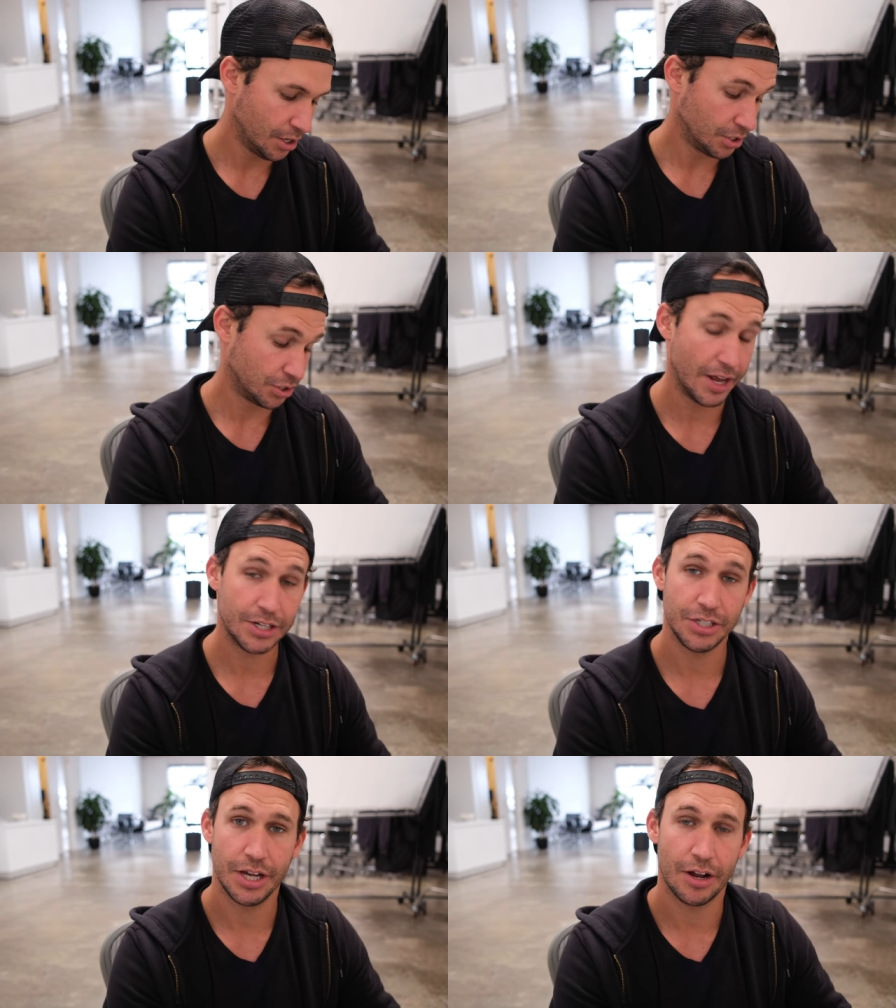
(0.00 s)
So it
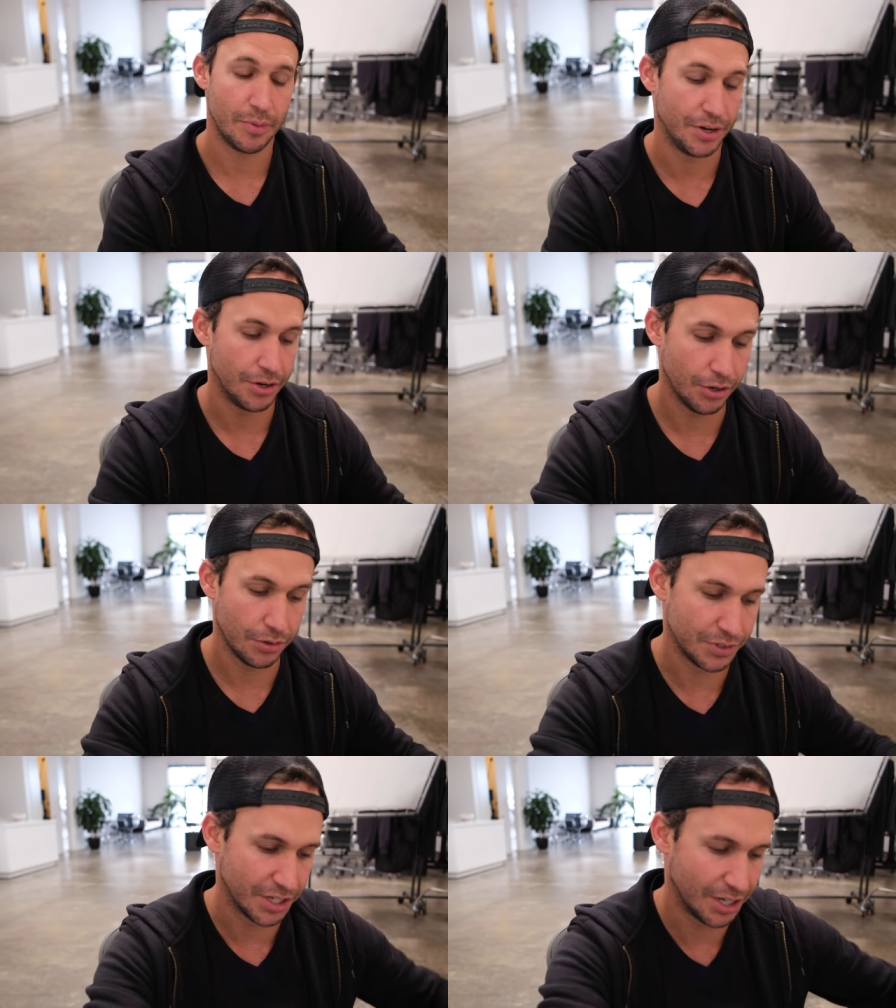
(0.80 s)
actually got on my
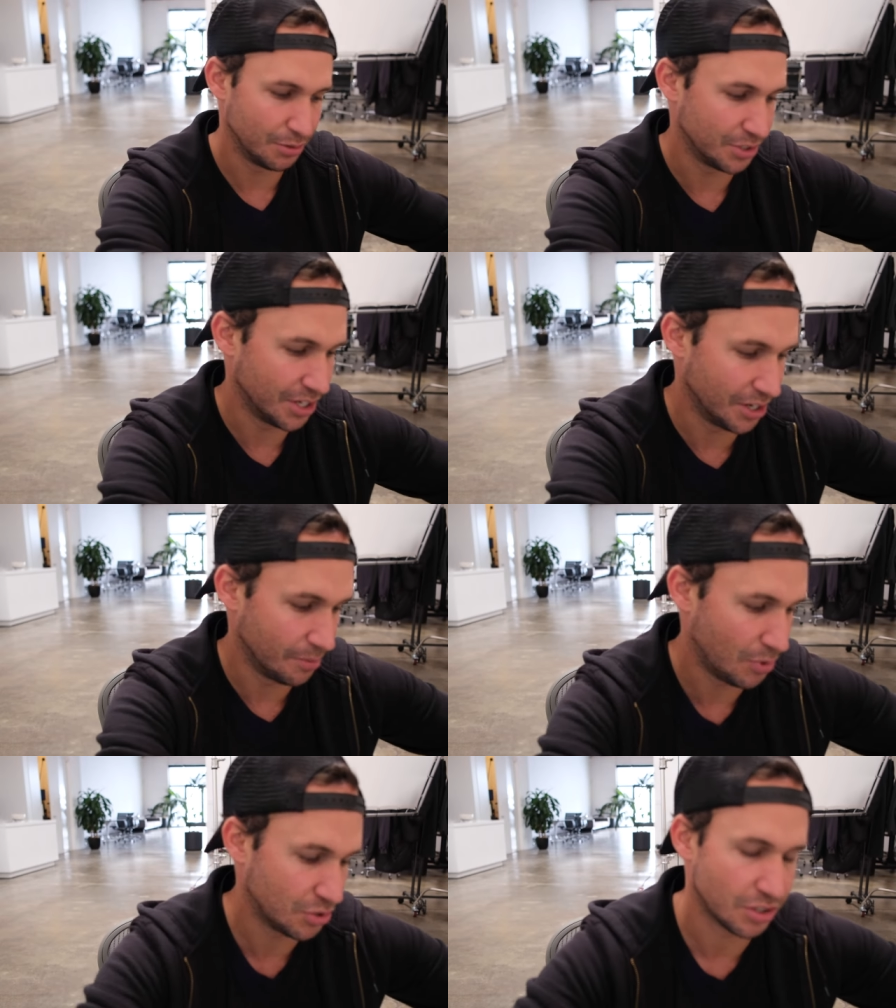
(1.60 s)
nerves and I was, uh,
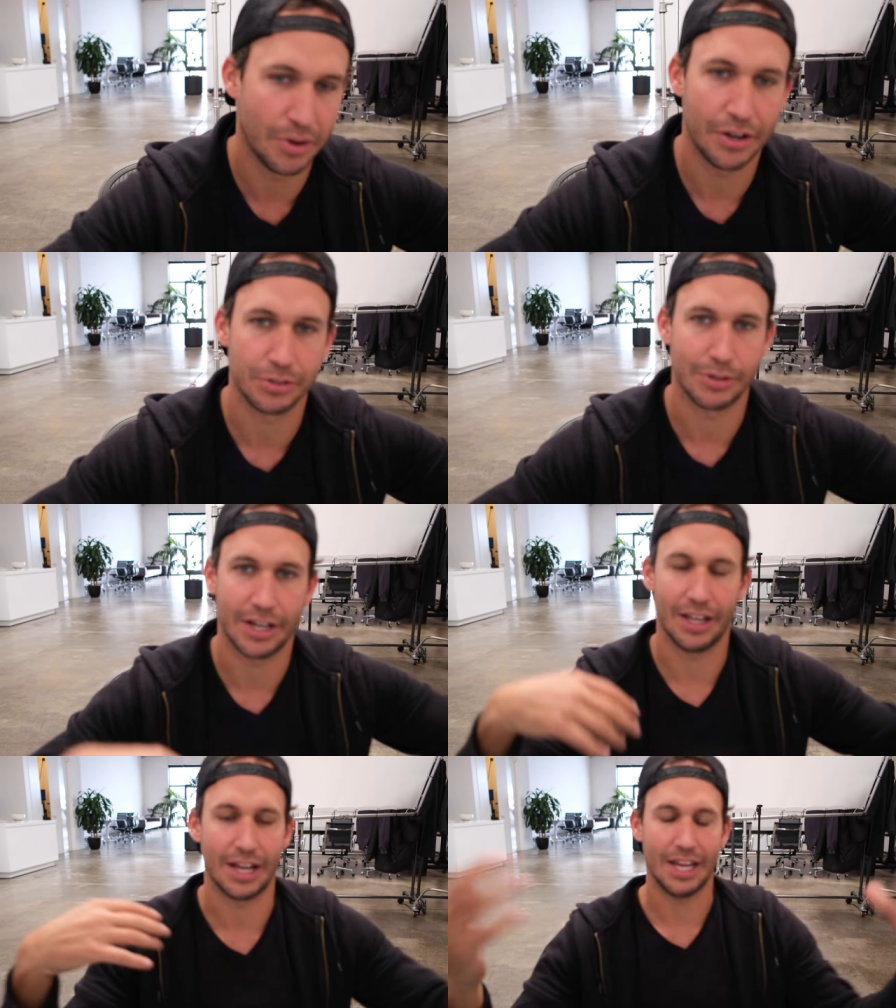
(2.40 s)
most of the models were
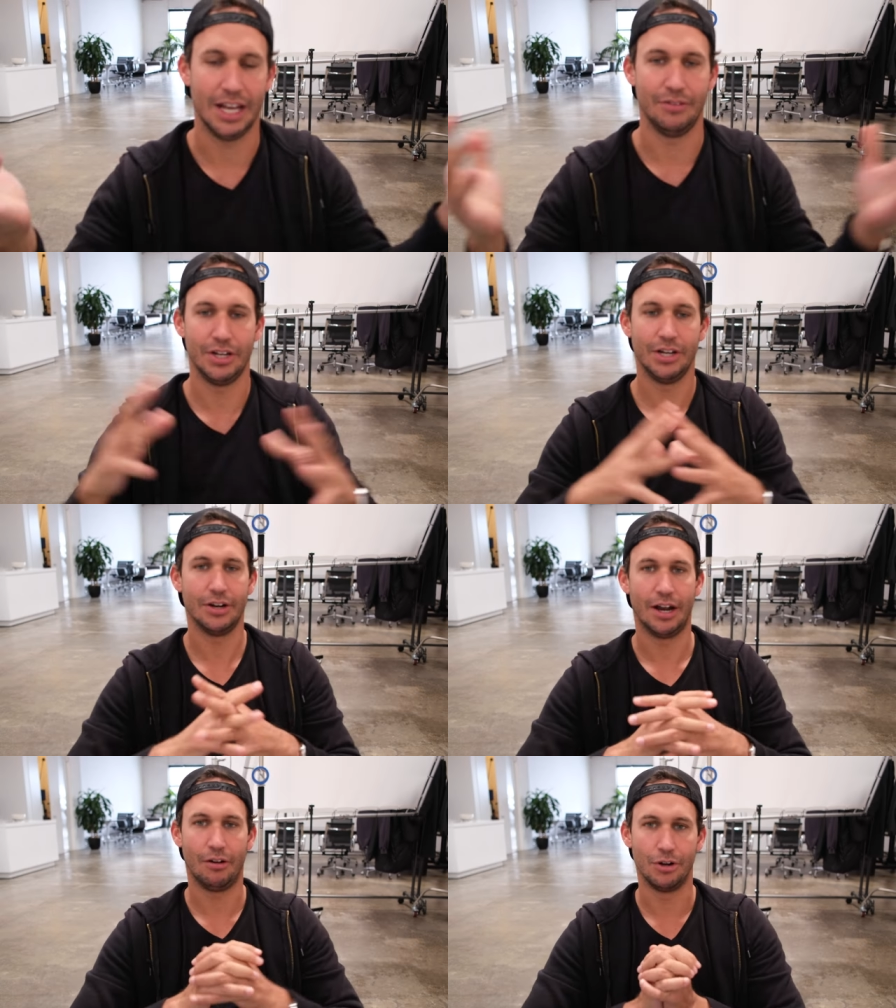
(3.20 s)
kind of like, I can't even hear
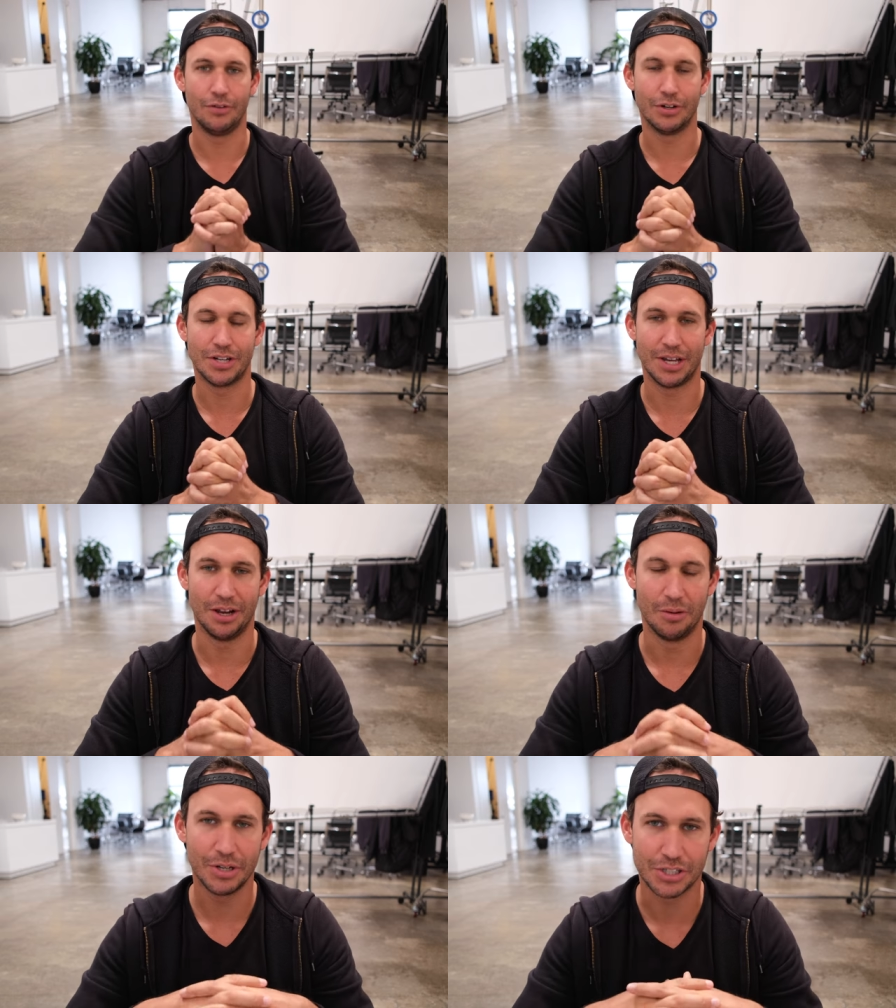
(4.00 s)
it. I don't know if you're taking
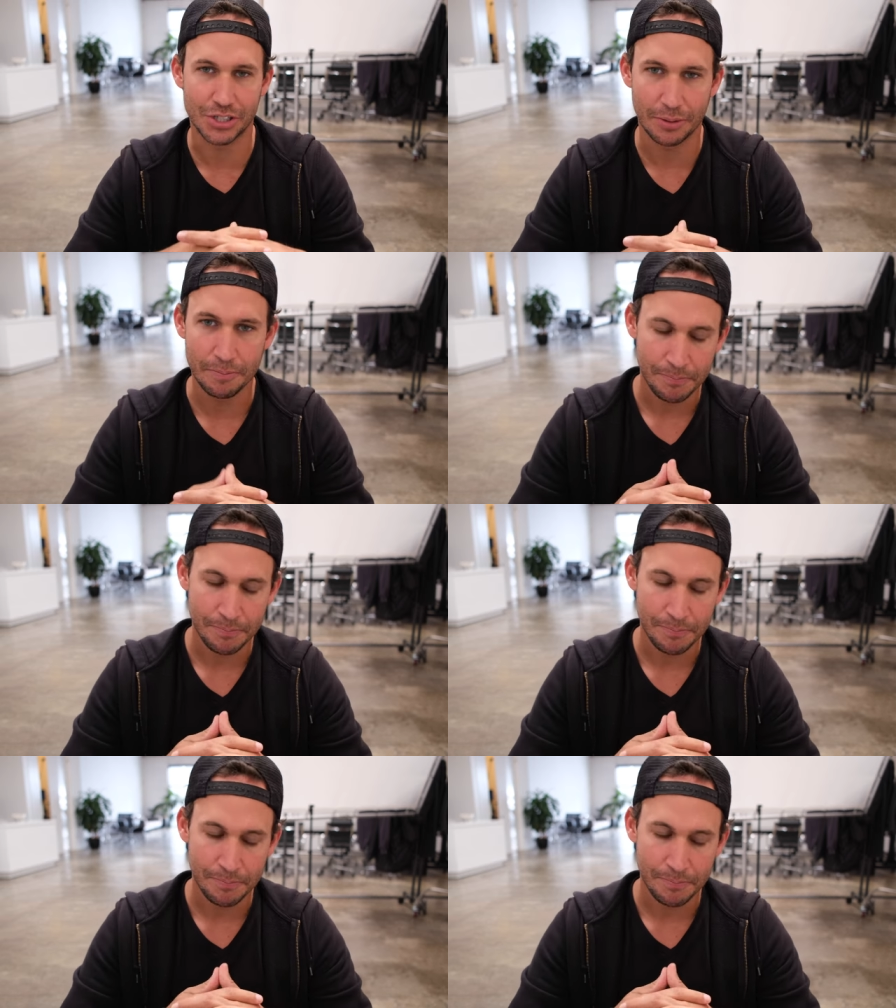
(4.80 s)
a picture.